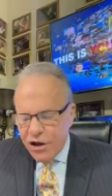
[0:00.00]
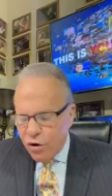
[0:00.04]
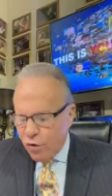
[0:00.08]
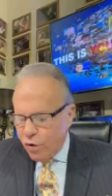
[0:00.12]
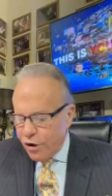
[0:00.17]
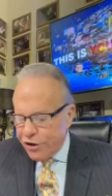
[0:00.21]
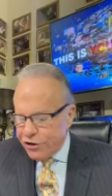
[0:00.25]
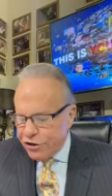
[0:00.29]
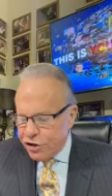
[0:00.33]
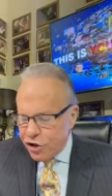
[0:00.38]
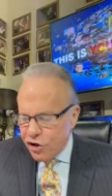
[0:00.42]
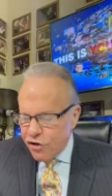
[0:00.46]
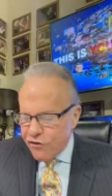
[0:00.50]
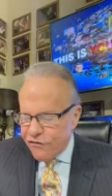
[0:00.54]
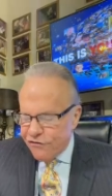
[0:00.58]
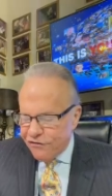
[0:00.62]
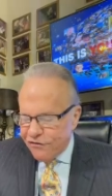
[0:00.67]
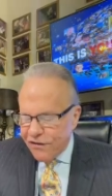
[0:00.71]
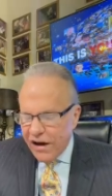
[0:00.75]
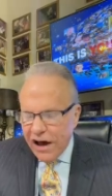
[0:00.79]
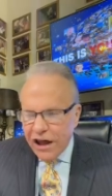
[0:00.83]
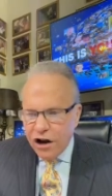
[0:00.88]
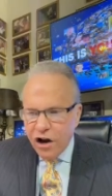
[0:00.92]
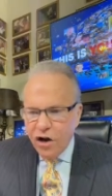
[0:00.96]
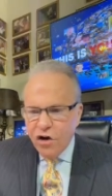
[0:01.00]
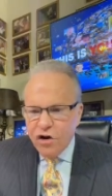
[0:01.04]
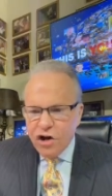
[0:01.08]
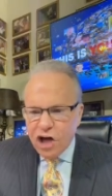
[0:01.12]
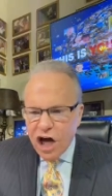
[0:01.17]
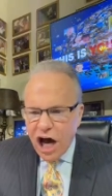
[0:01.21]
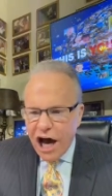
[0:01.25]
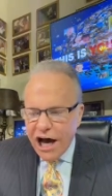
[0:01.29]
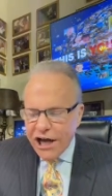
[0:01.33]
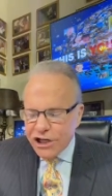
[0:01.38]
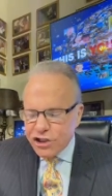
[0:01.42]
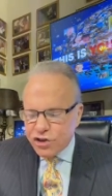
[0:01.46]
When you follow
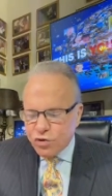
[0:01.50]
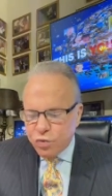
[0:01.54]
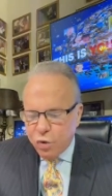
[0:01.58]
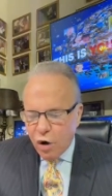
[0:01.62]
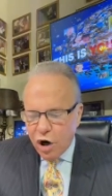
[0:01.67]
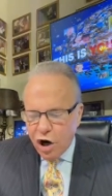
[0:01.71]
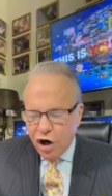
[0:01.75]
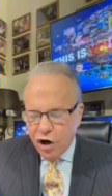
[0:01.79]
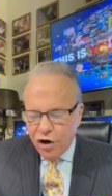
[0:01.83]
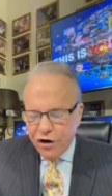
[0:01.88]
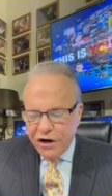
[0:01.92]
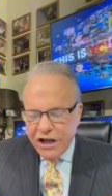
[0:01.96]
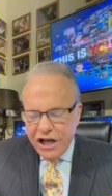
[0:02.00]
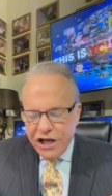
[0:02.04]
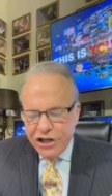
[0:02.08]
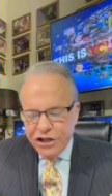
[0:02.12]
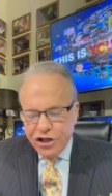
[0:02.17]
God's word,